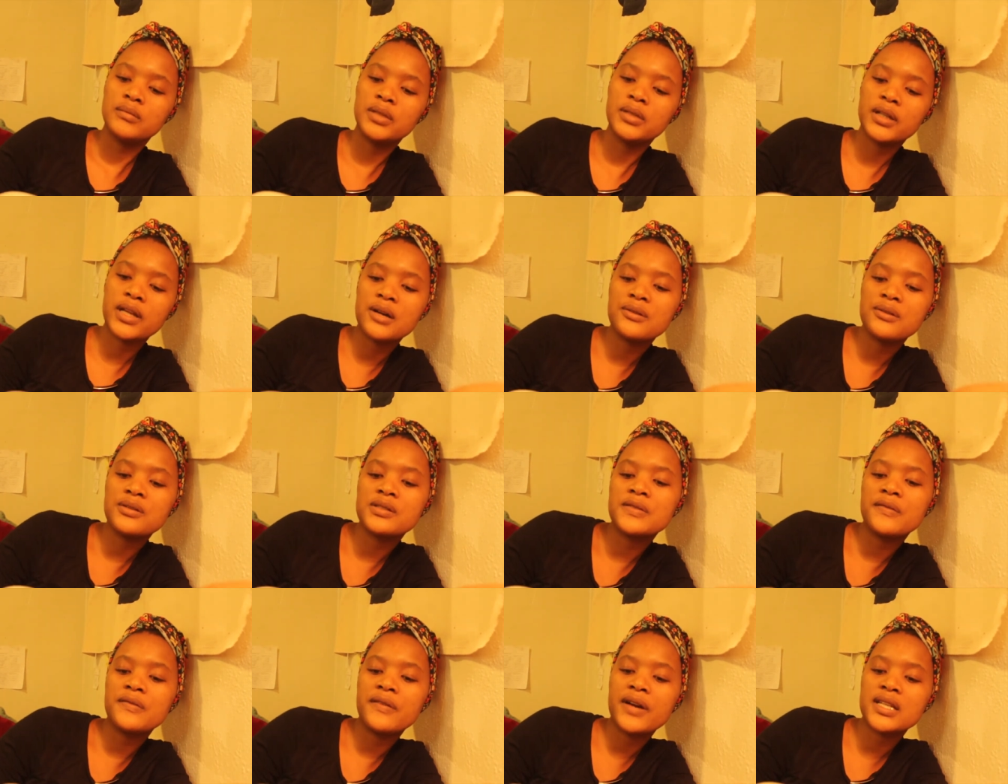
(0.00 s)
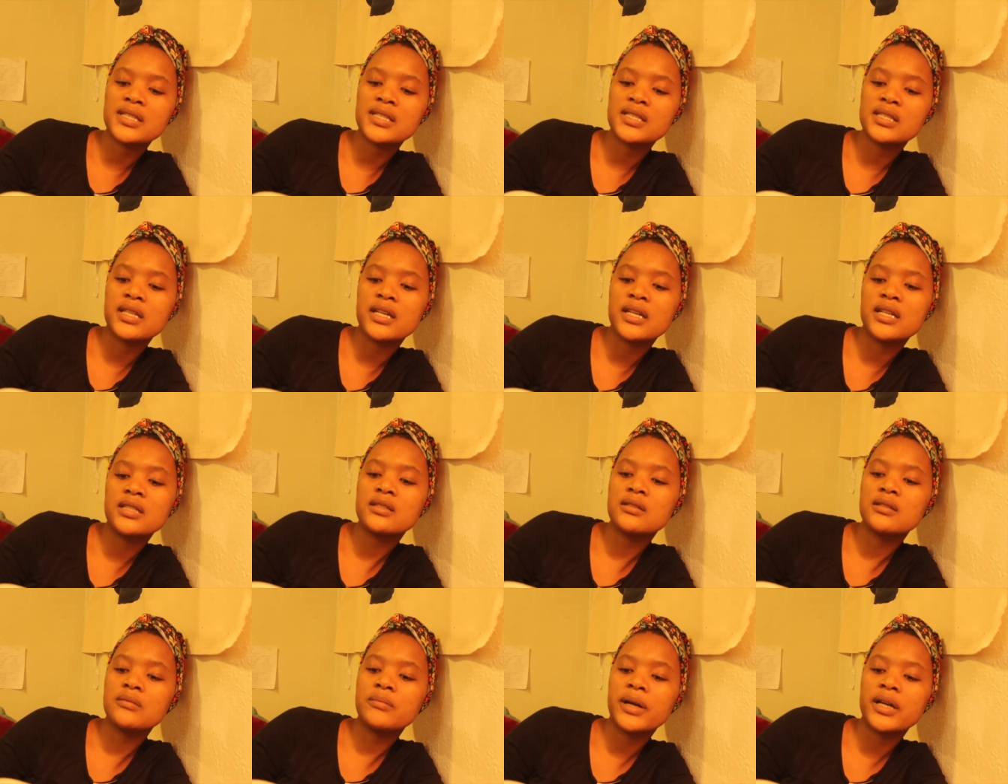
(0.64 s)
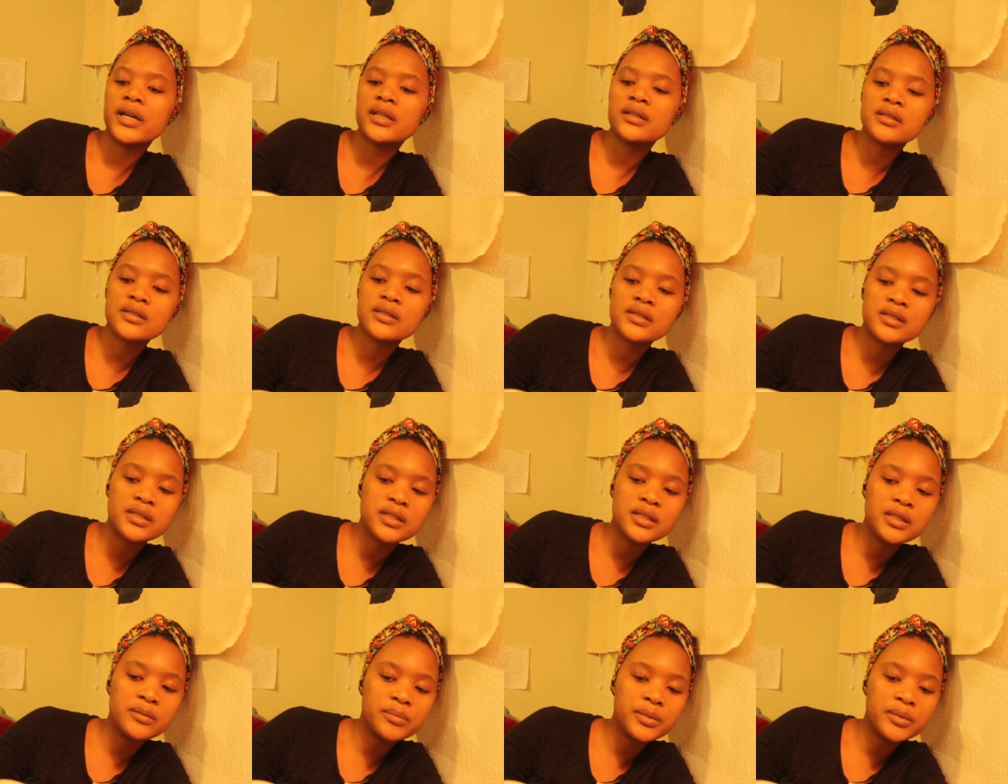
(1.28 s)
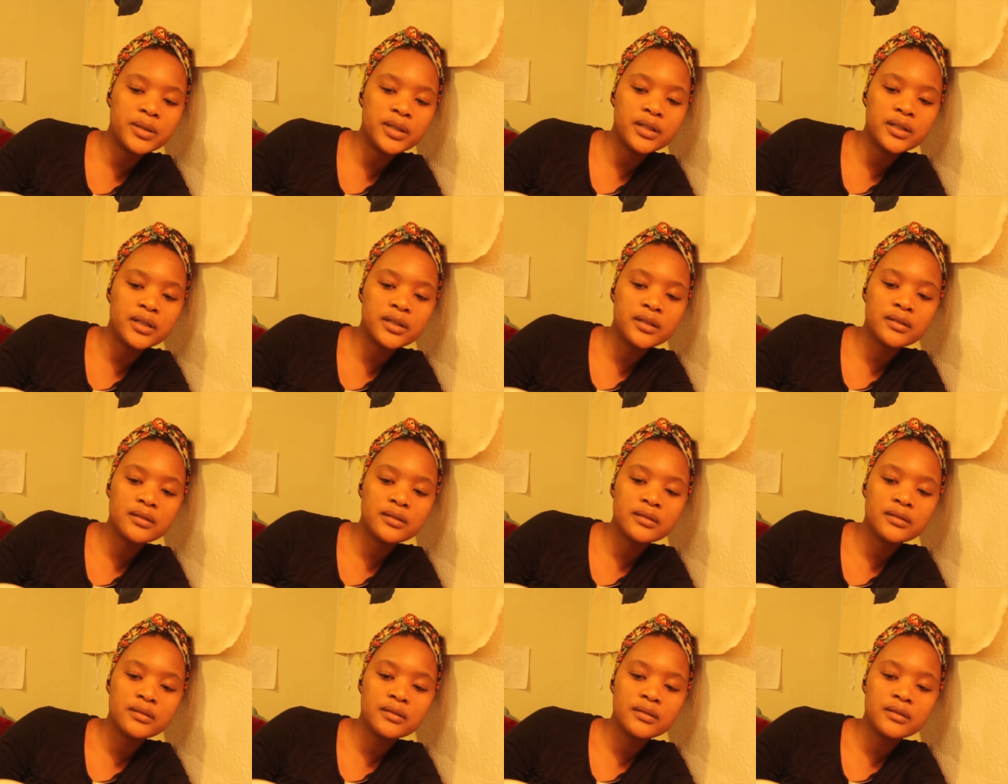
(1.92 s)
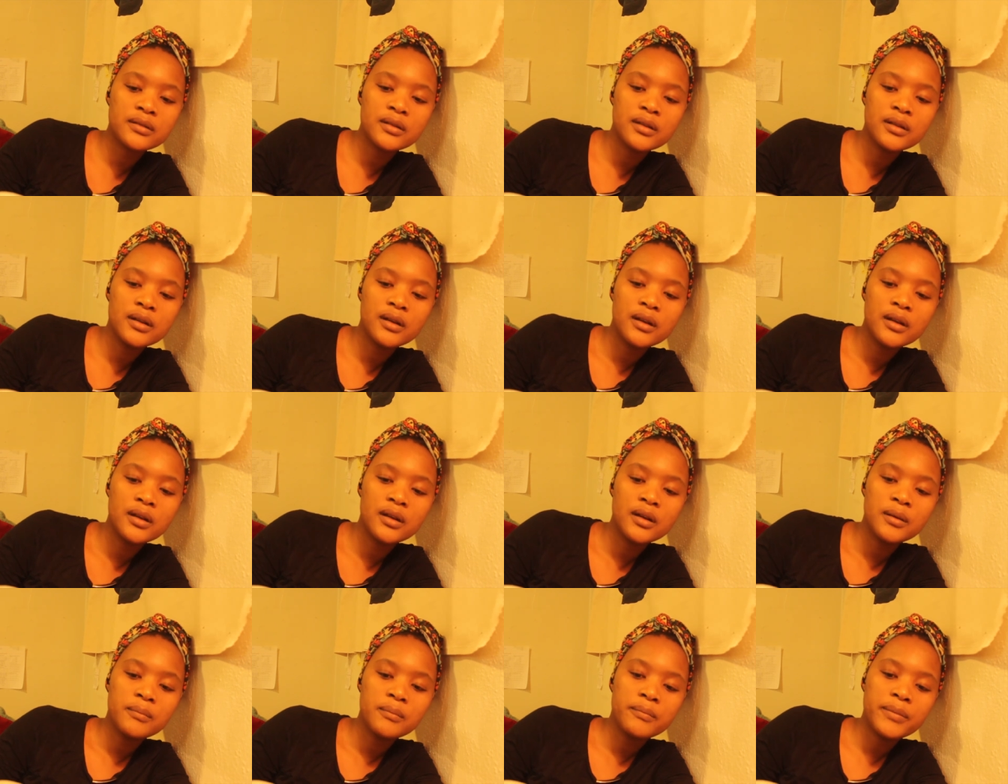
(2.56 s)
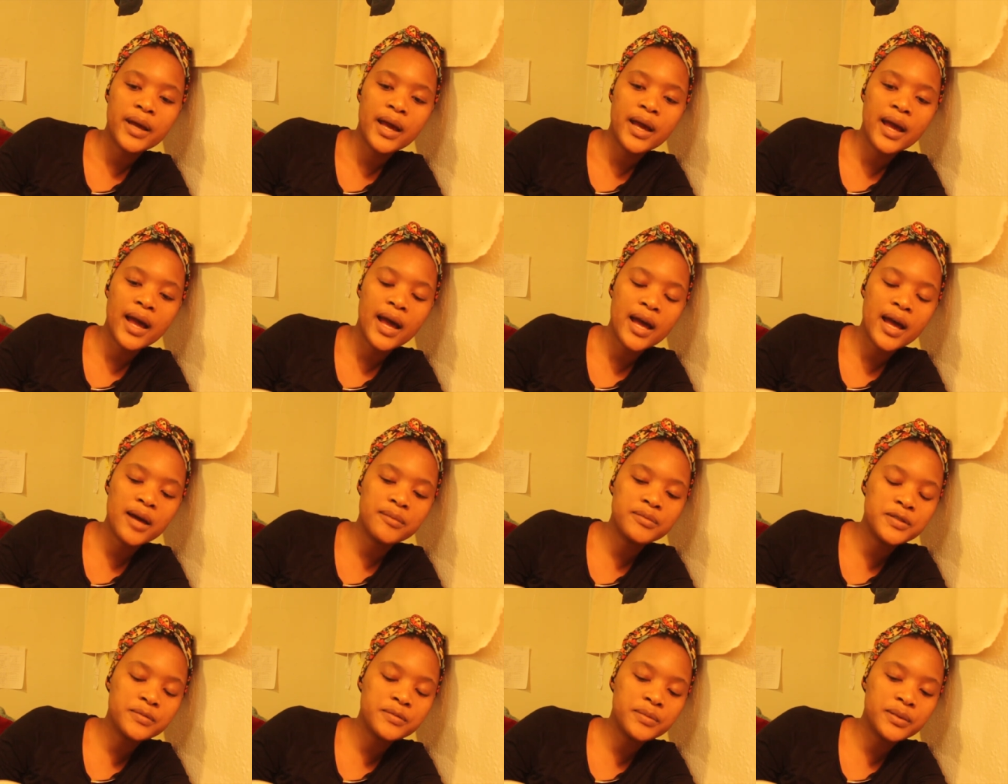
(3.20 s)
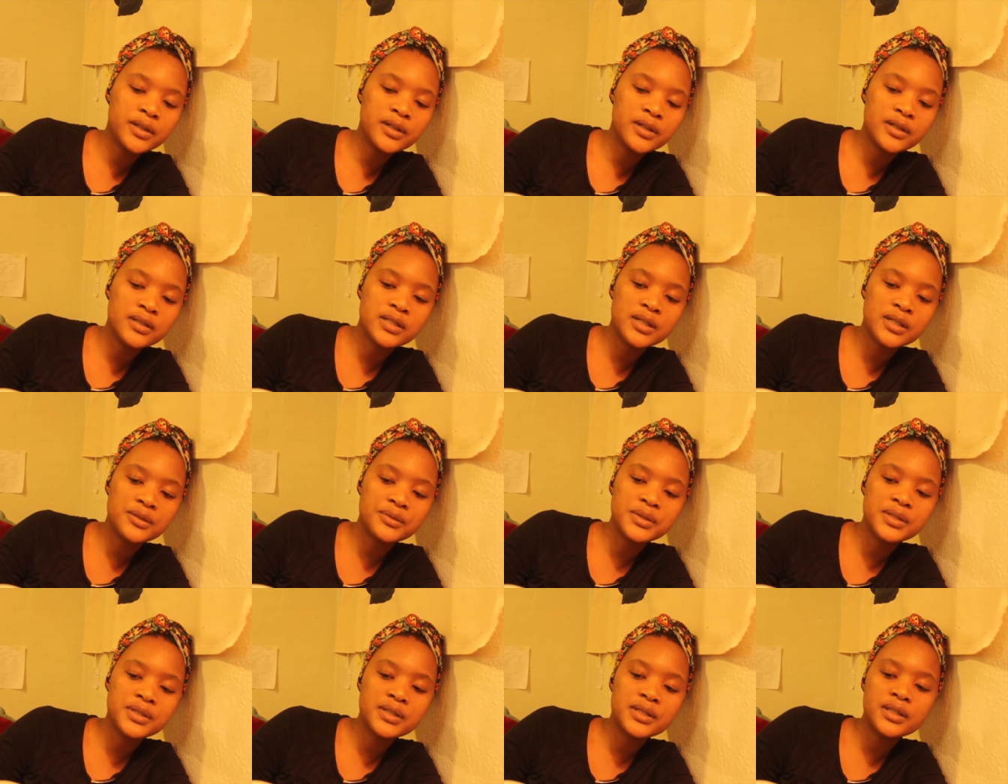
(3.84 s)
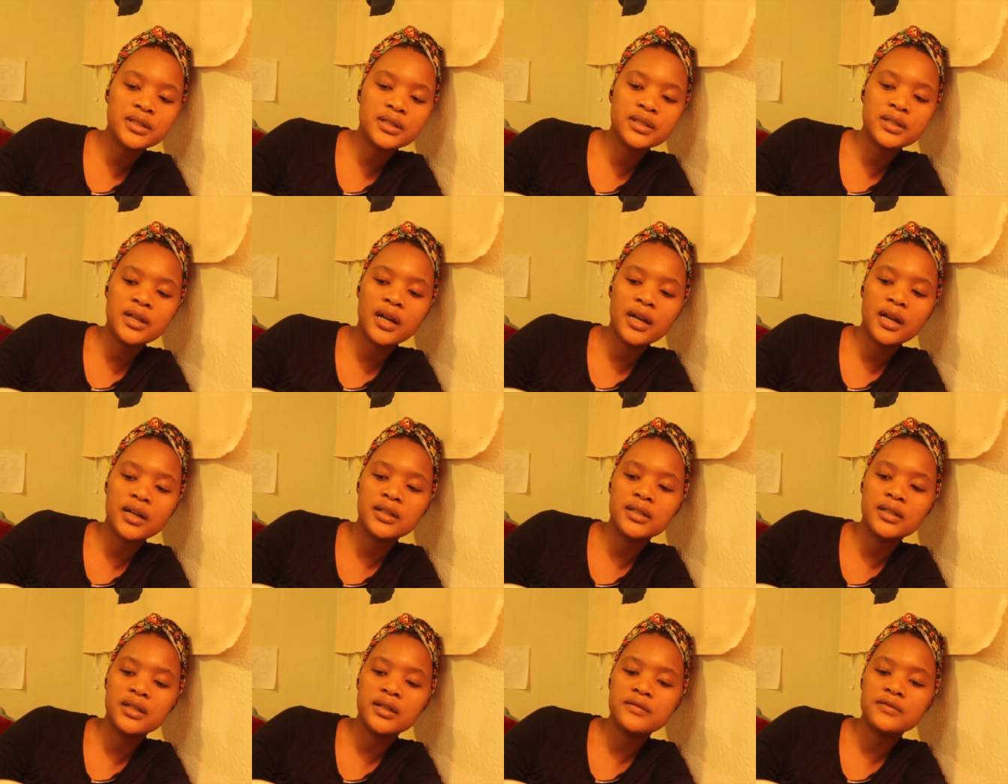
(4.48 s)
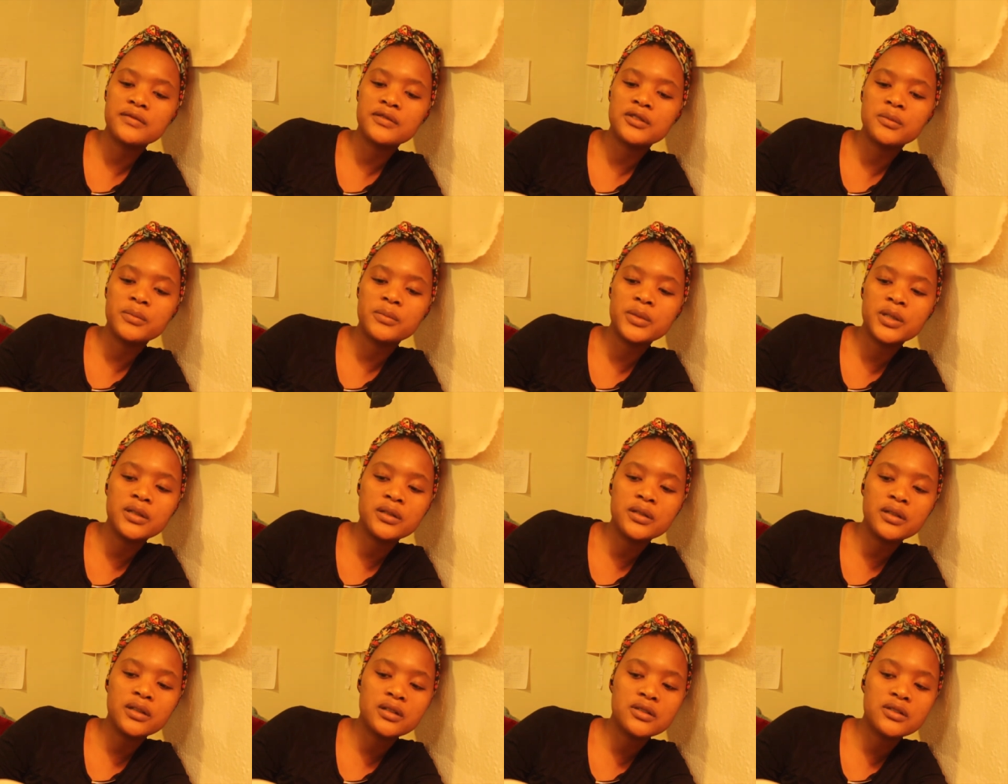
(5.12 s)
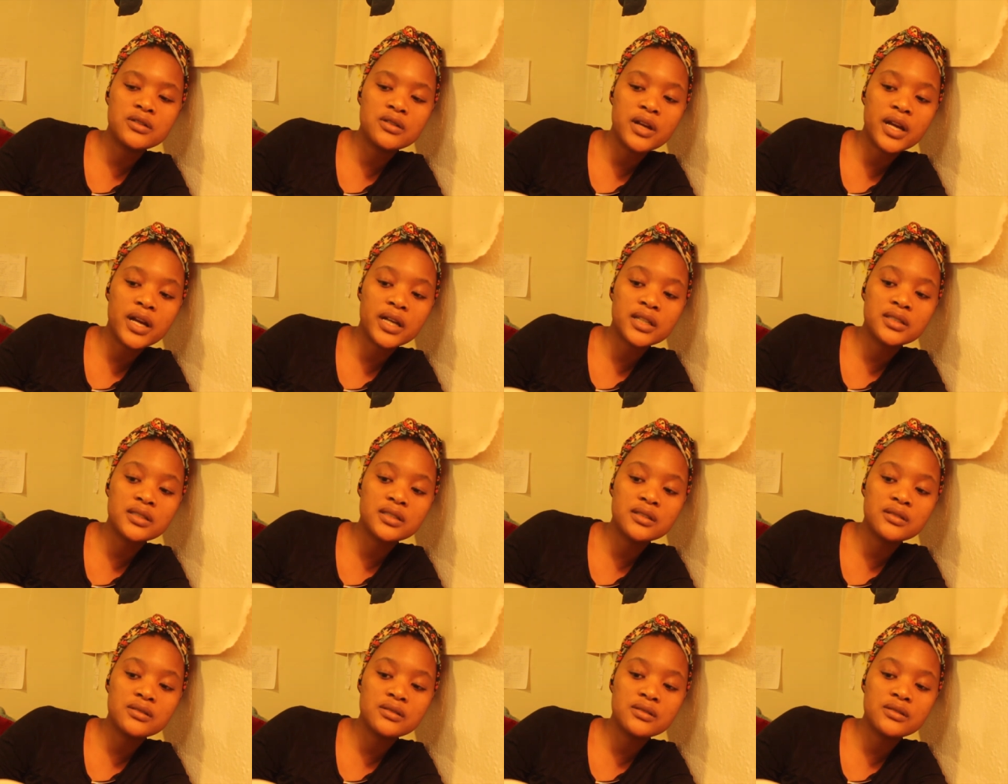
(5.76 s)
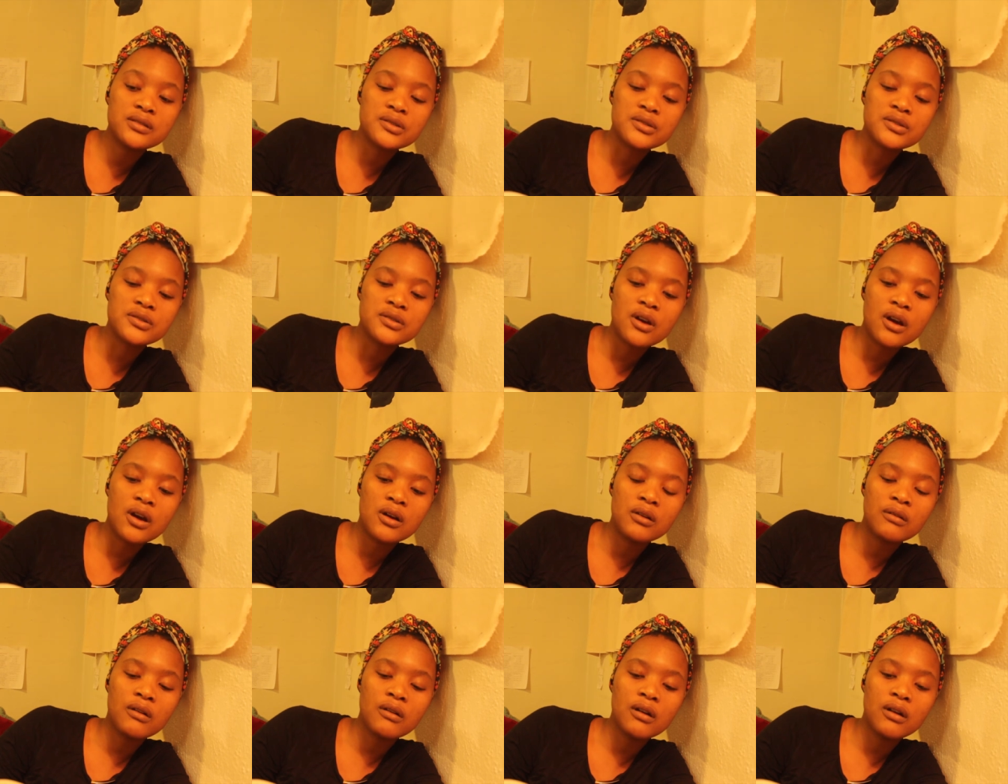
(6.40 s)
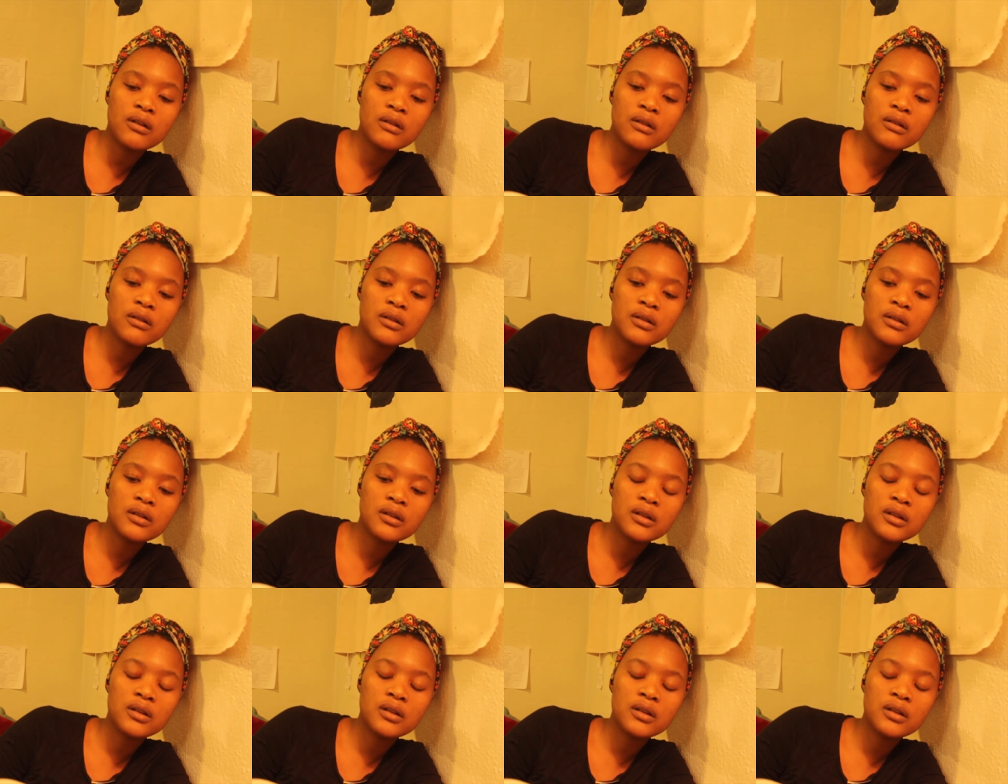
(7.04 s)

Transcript: But I was fascinated by this deepening, perhaps because I was still young enough to be attracted to sorrow.